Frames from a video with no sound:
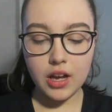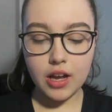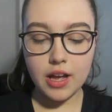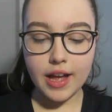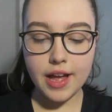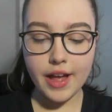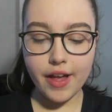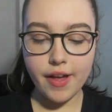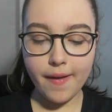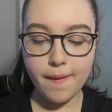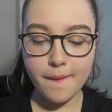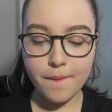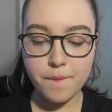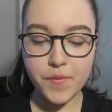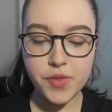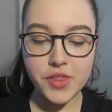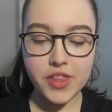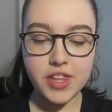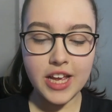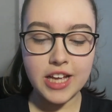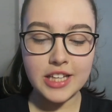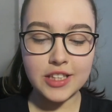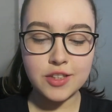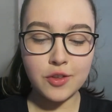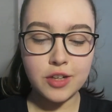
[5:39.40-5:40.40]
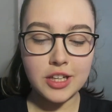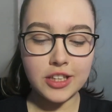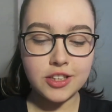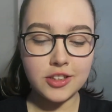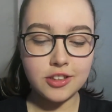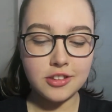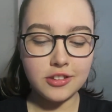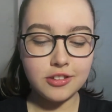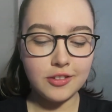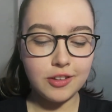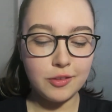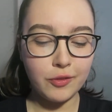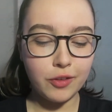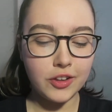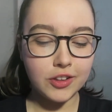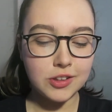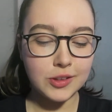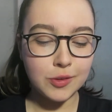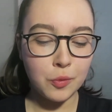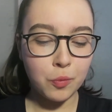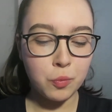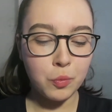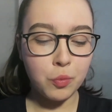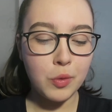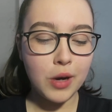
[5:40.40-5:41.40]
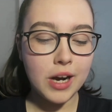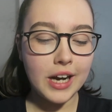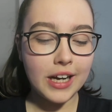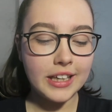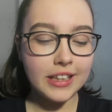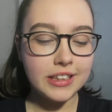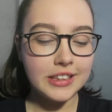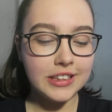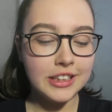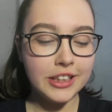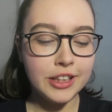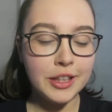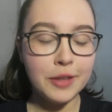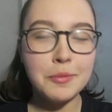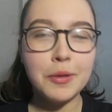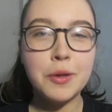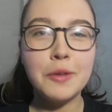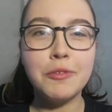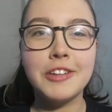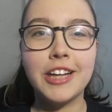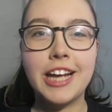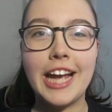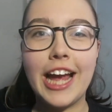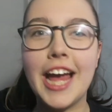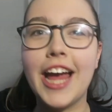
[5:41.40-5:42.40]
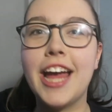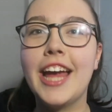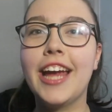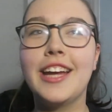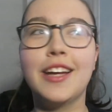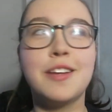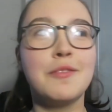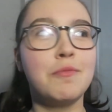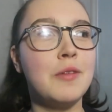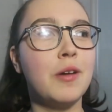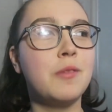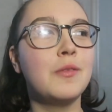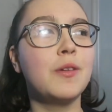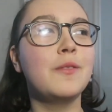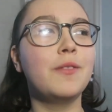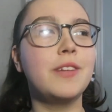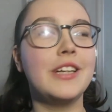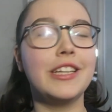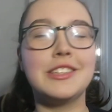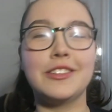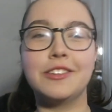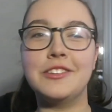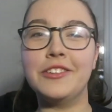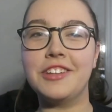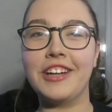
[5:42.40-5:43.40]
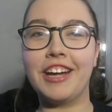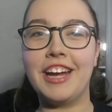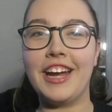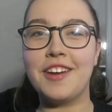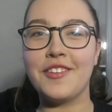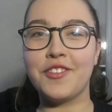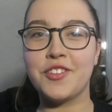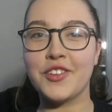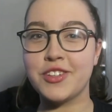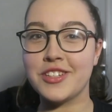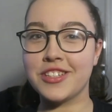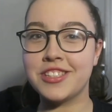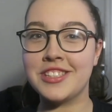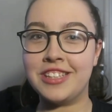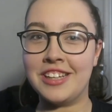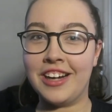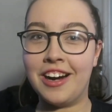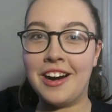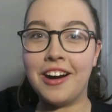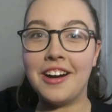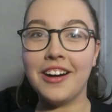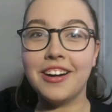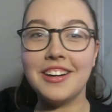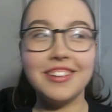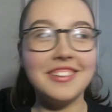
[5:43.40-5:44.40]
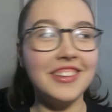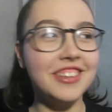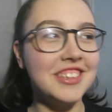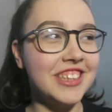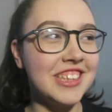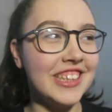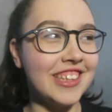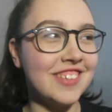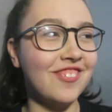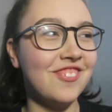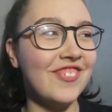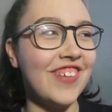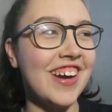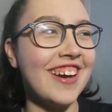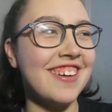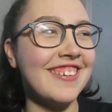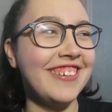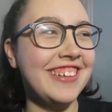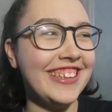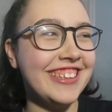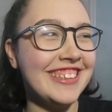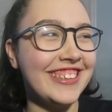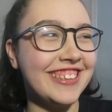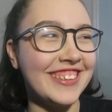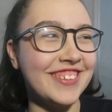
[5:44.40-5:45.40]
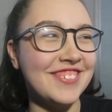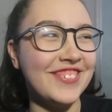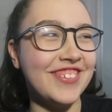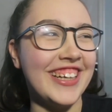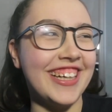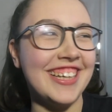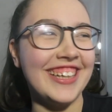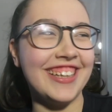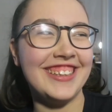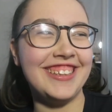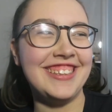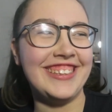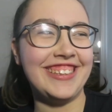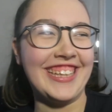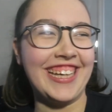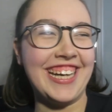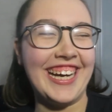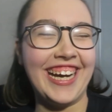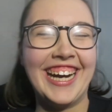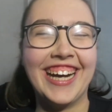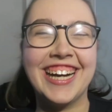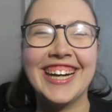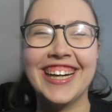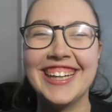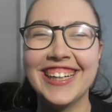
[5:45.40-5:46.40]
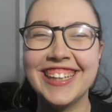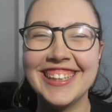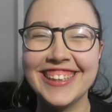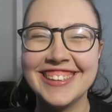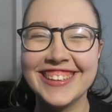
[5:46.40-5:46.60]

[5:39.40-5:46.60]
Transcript: Um, next question was, why is your mum gay? My mum isn't gay for a start. She's married to my dad.